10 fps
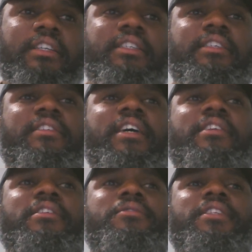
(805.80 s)
This
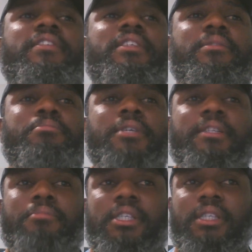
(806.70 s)
activity
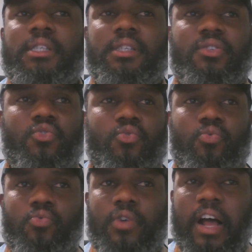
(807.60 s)
made me
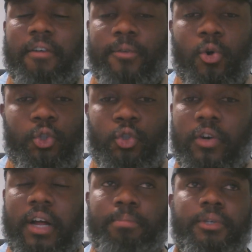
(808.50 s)
to have
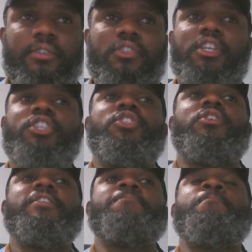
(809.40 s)
cultural
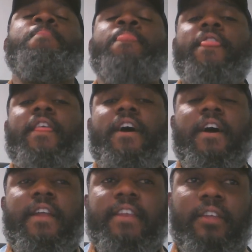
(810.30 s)
appreciation,
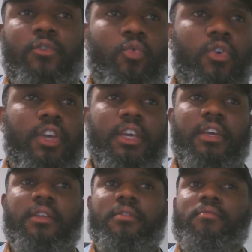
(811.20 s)

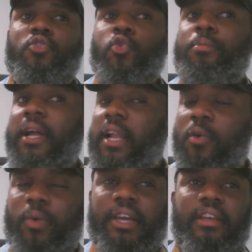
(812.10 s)
networking, global
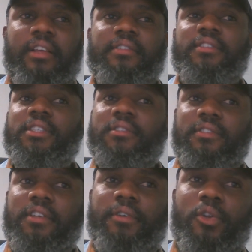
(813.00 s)
awareness, skills
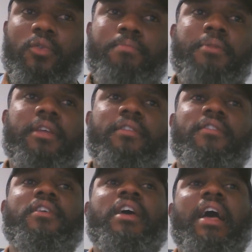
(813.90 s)

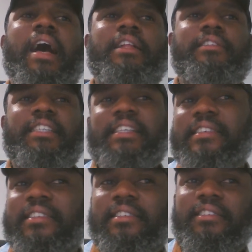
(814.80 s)
development. And key
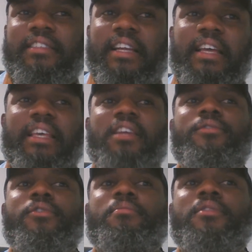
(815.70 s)
skills that I gained
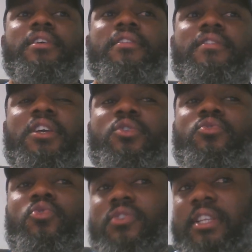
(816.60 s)
from this
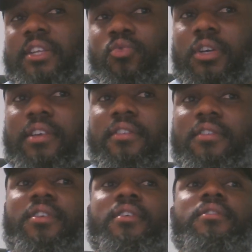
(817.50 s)
include those networking
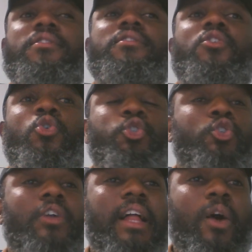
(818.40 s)
skills,
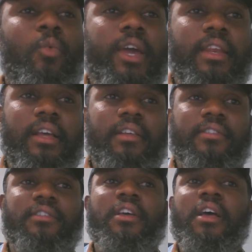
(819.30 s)
cultural
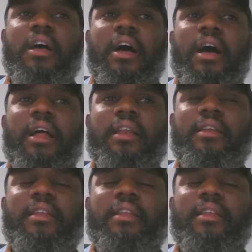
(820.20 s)
awareness, and